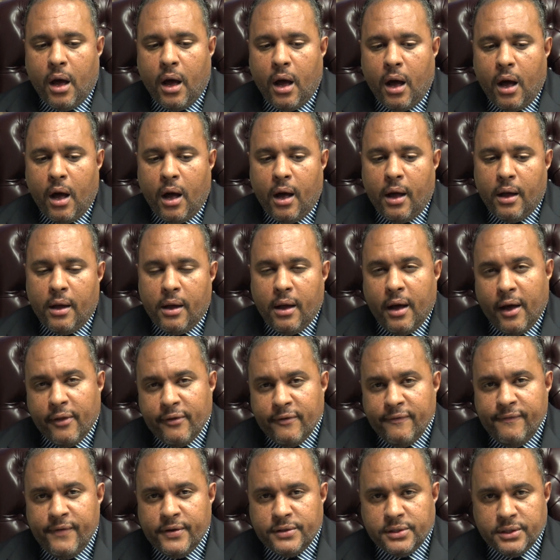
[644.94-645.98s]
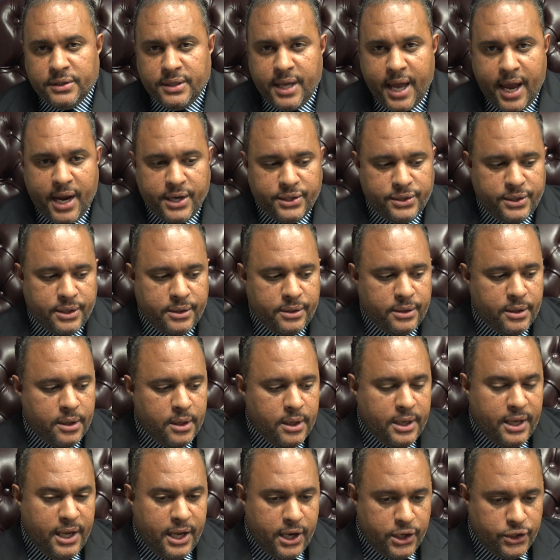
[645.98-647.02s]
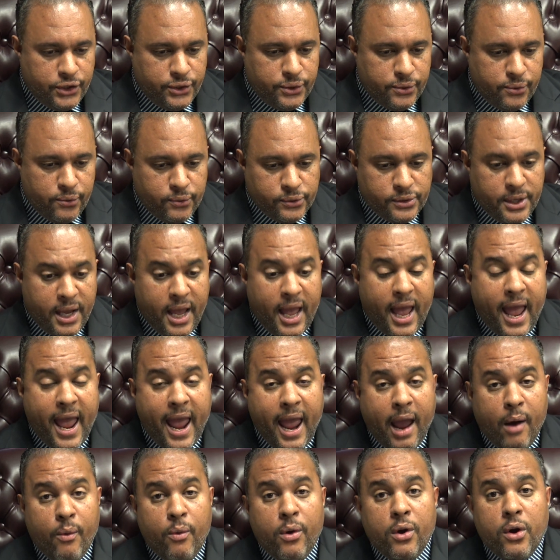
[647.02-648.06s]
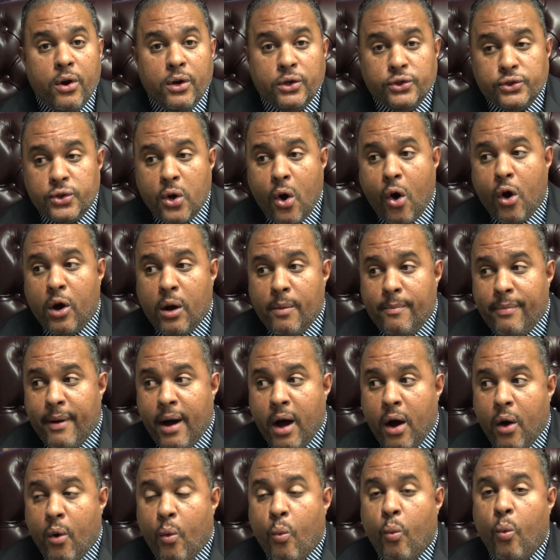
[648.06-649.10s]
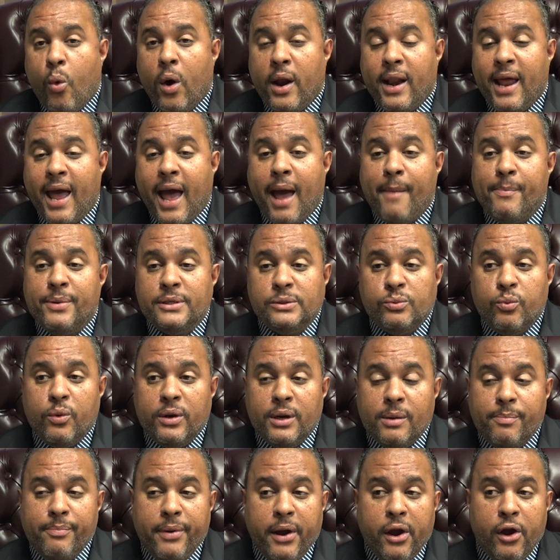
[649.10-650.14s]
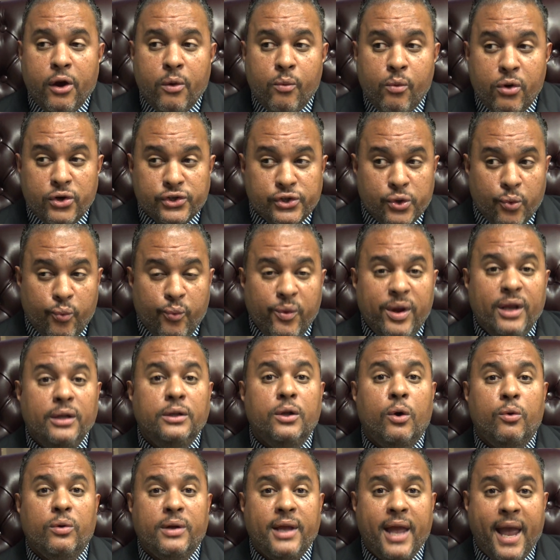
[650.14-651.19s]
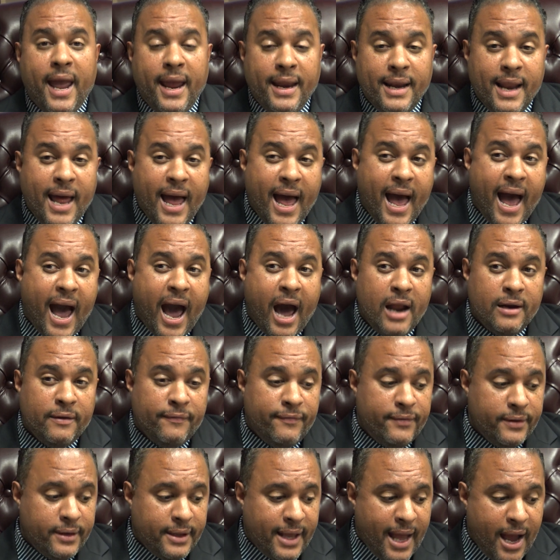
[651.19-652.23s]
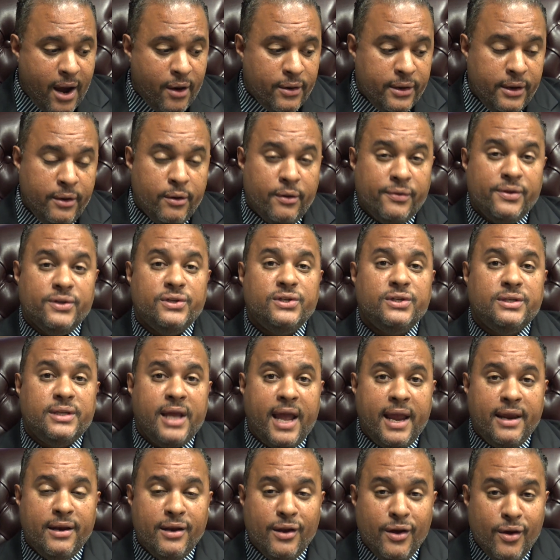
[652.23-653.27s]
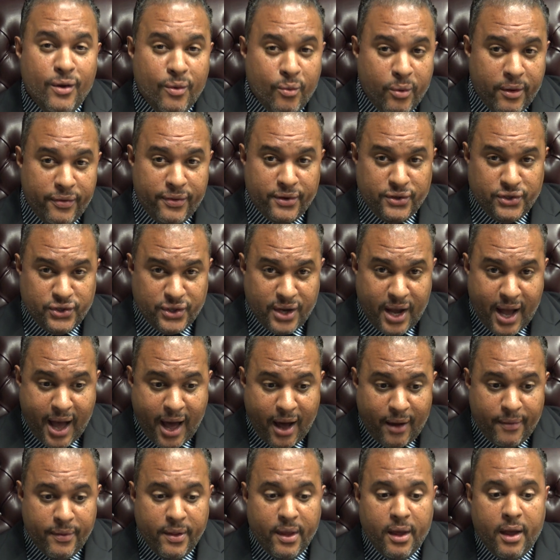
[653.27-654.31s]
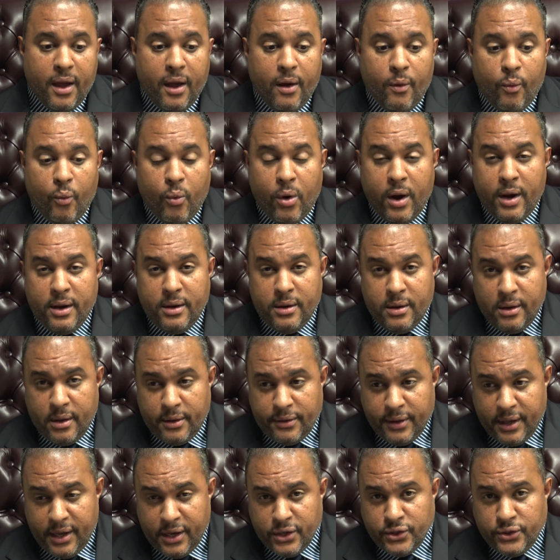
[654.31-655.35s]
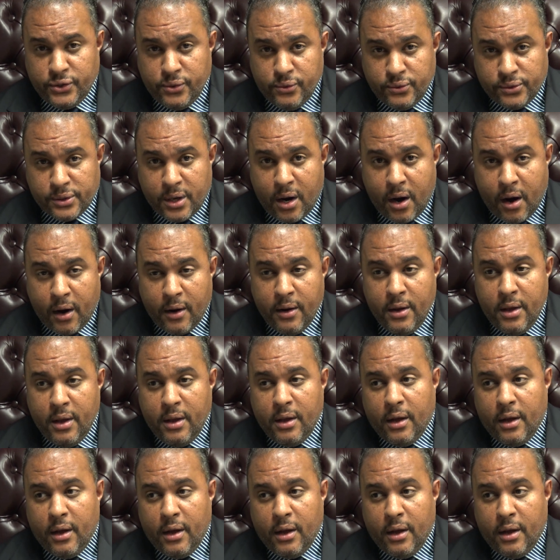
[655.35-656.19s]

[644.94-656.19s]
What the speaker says: other visitation issues, and we're going to talk about what happens when a parent wants to relocate out of the county or the state with a child, and what the issues are